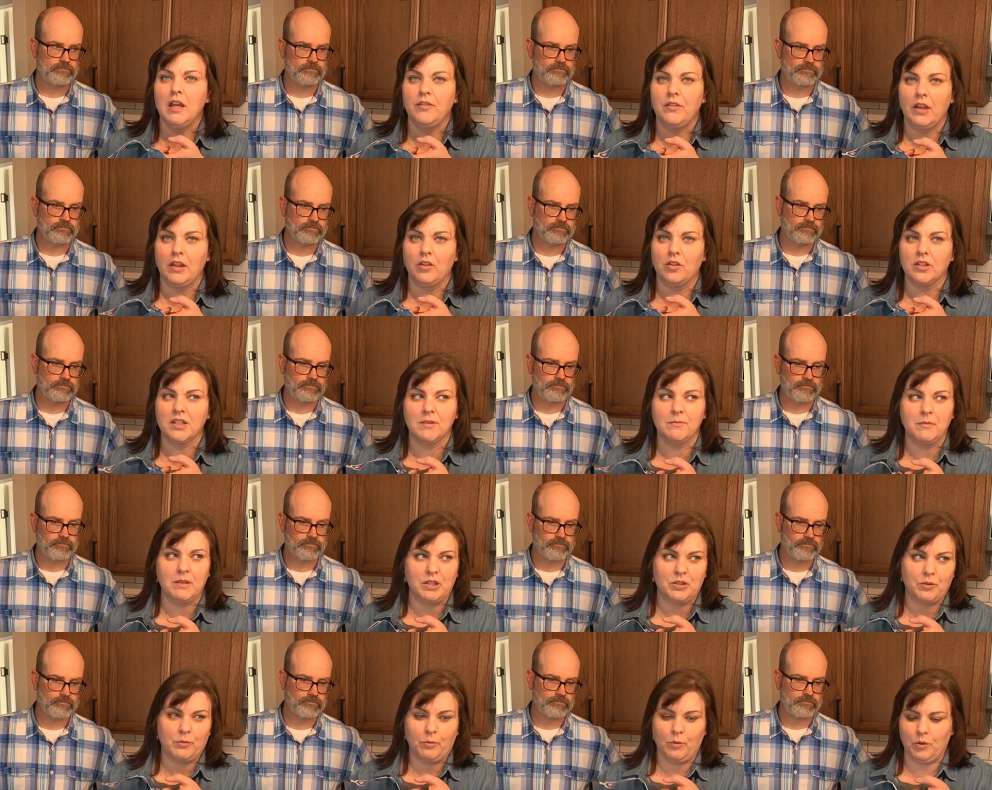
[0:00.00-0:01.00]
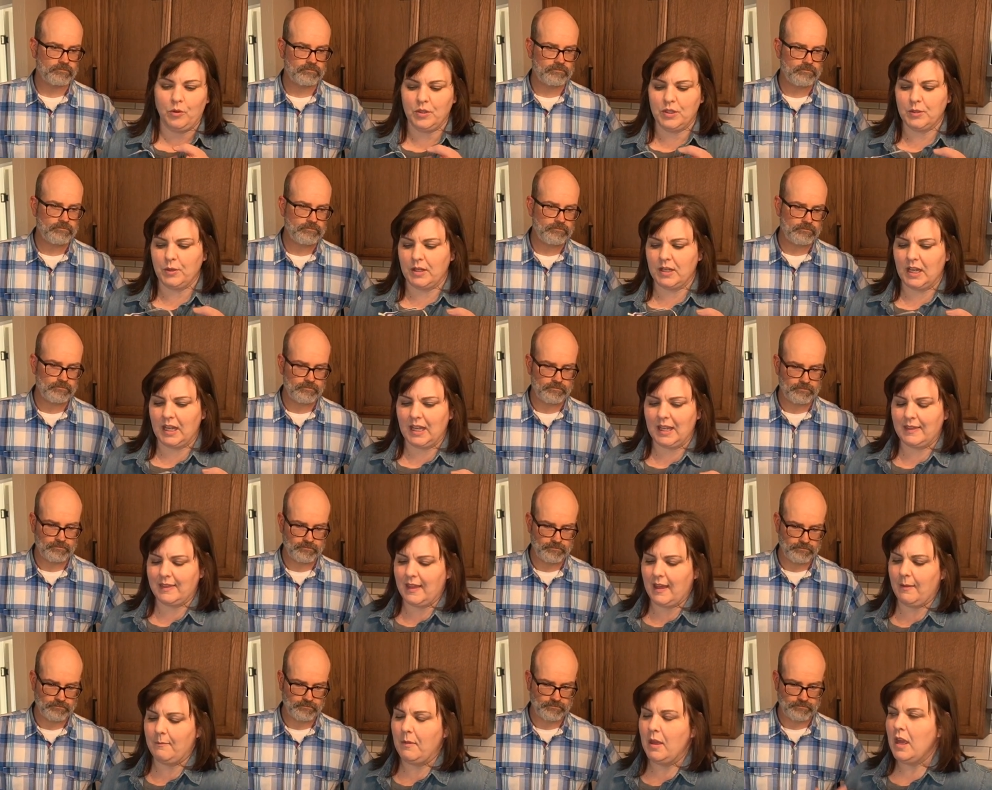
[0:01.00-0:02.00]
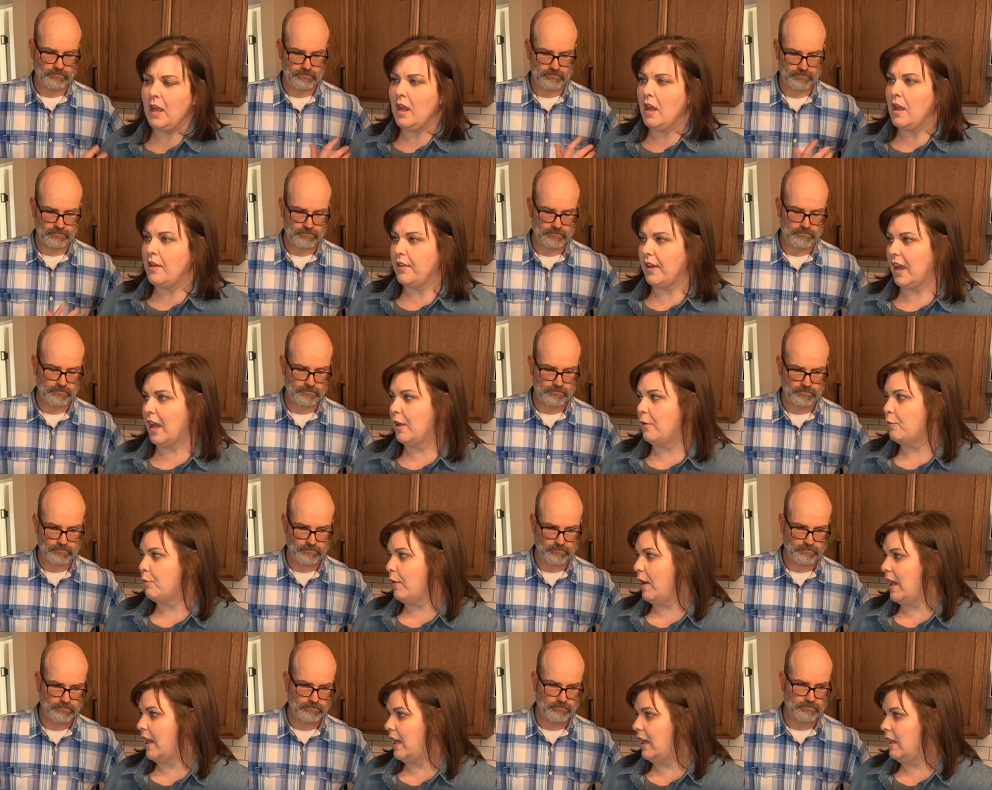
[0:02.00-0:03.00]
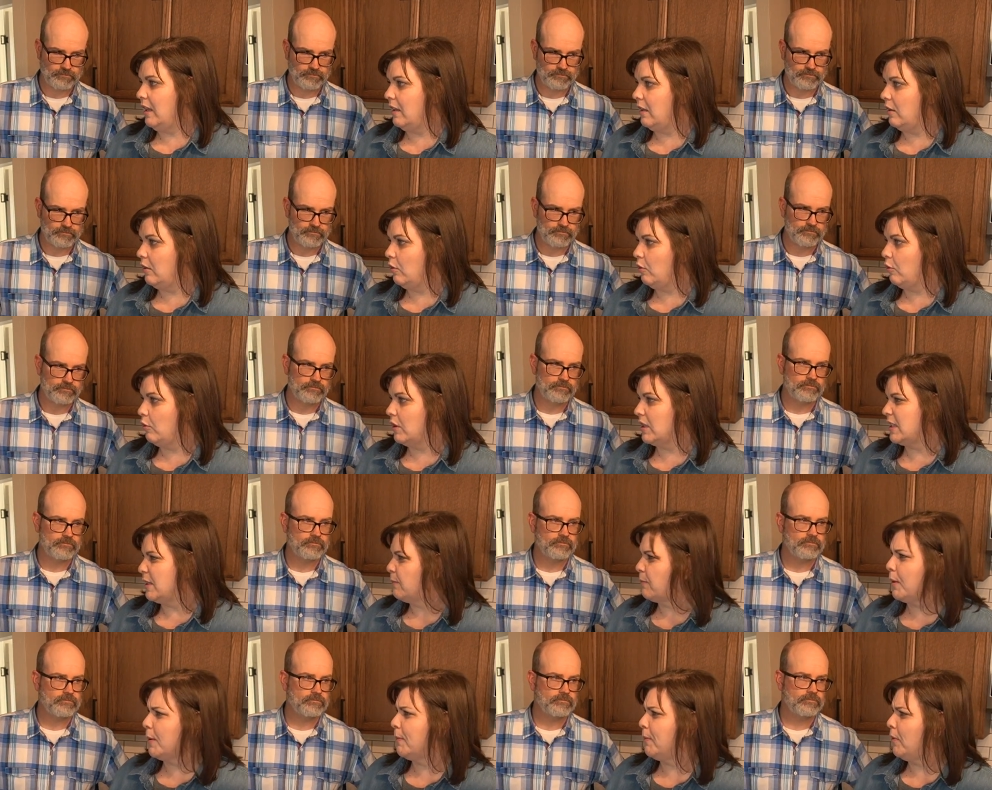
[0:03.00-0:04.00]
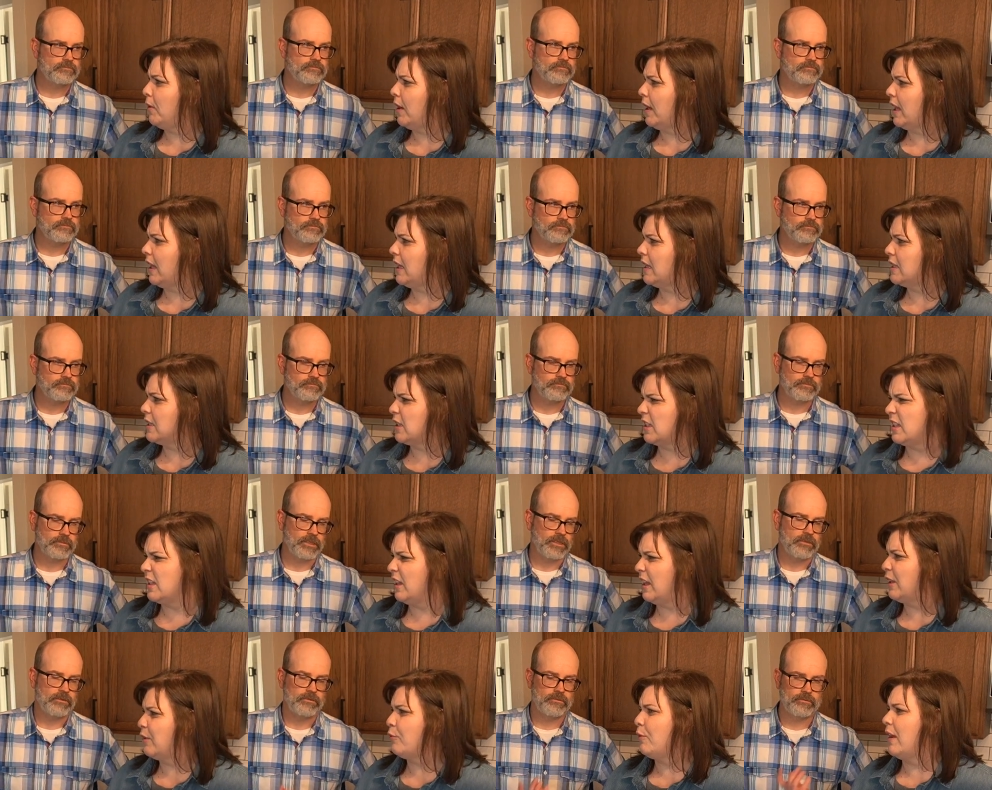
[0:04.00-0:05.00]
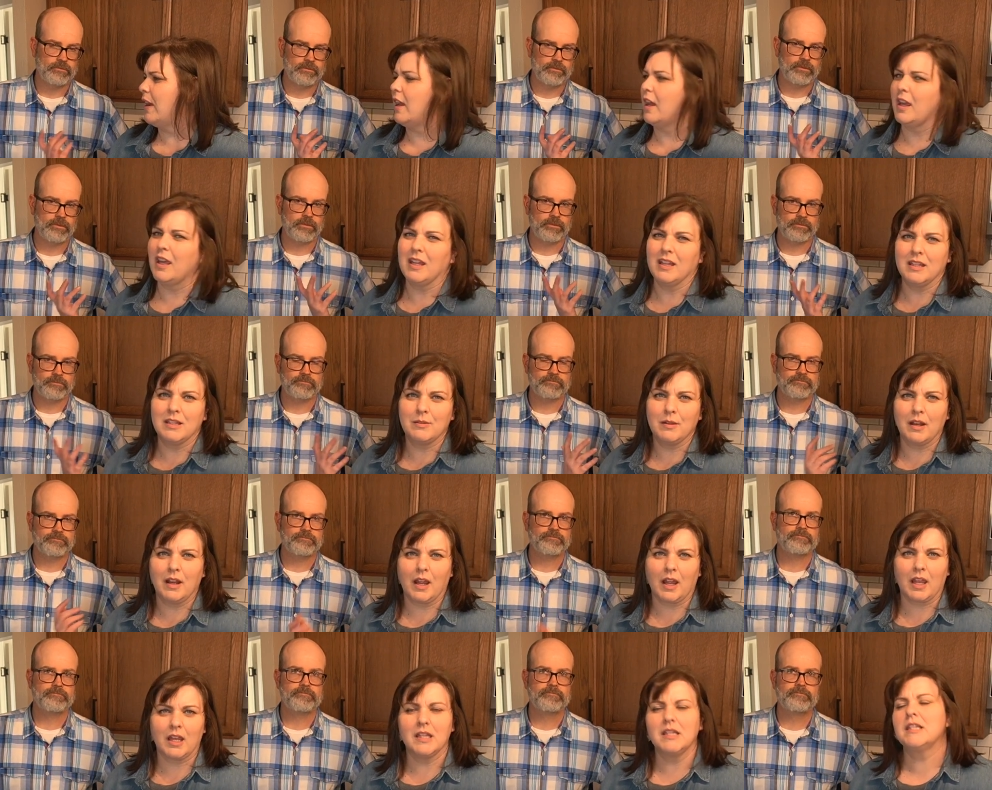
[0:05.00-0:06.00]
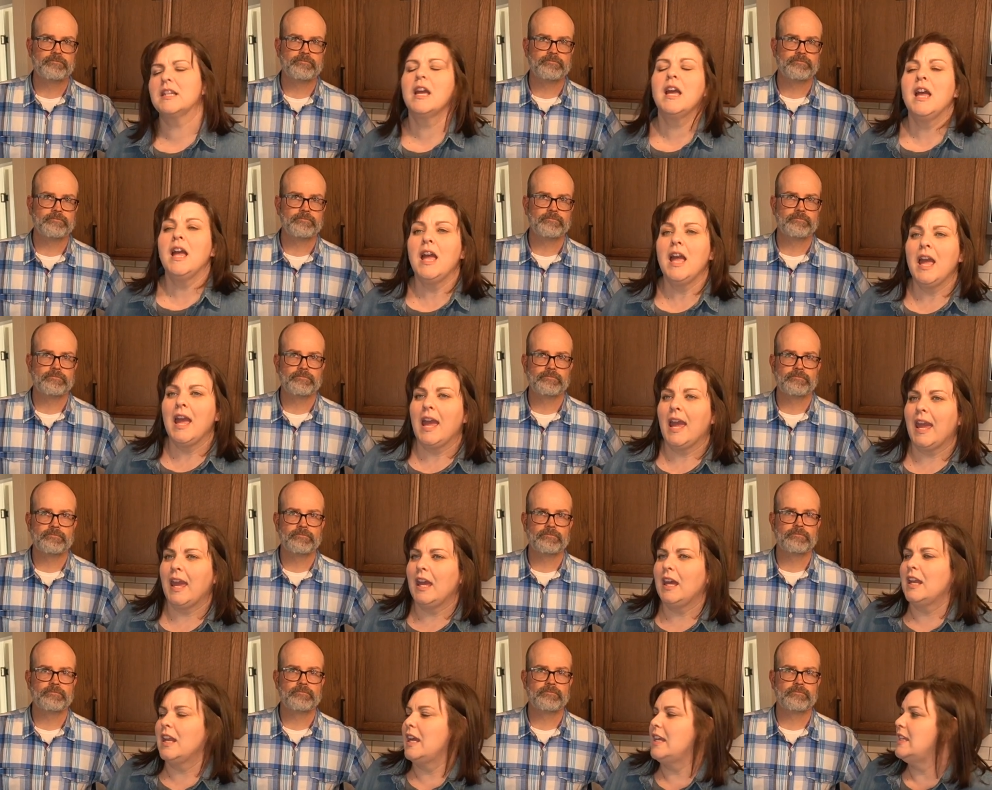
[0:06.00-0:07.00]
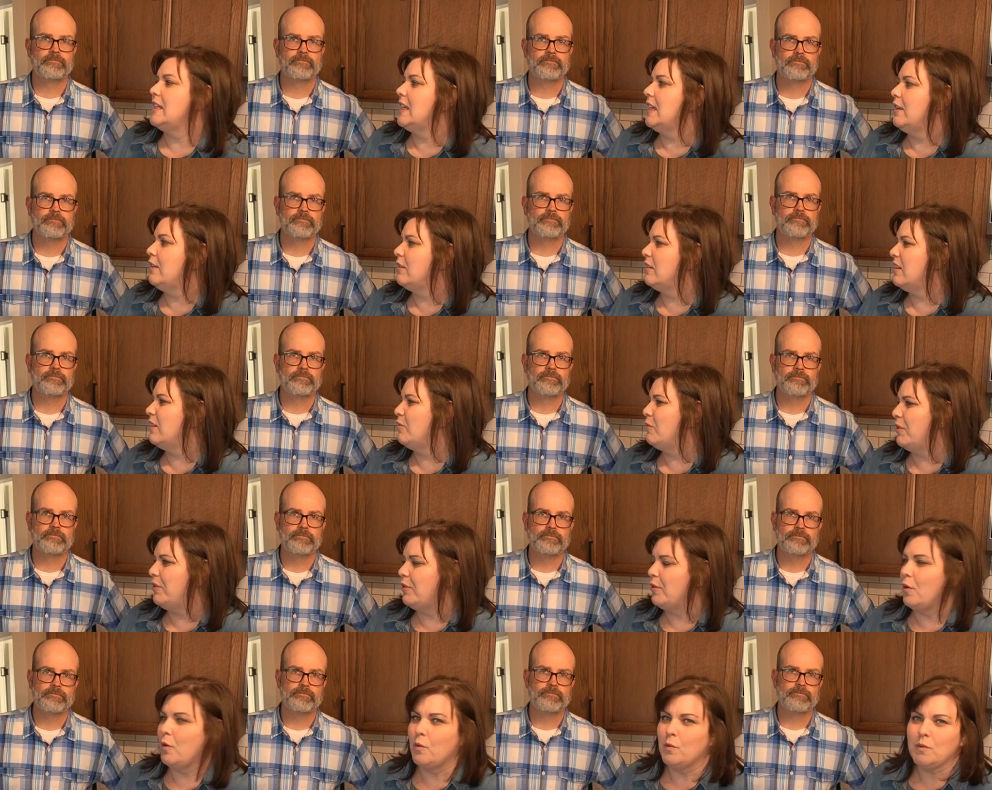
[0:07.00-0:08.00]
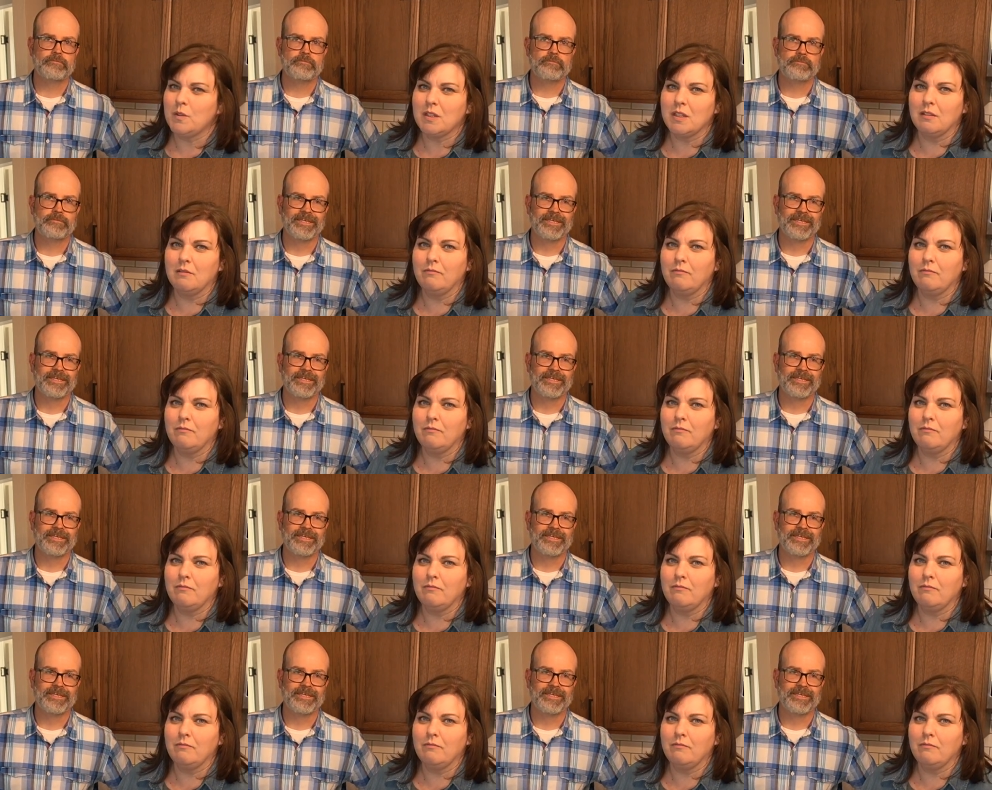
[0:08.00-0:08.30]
Speaker 1: the other two miserable, so I didn't get them. They had red, is it purple onions? Like red onions, red onions. And I didn't want those,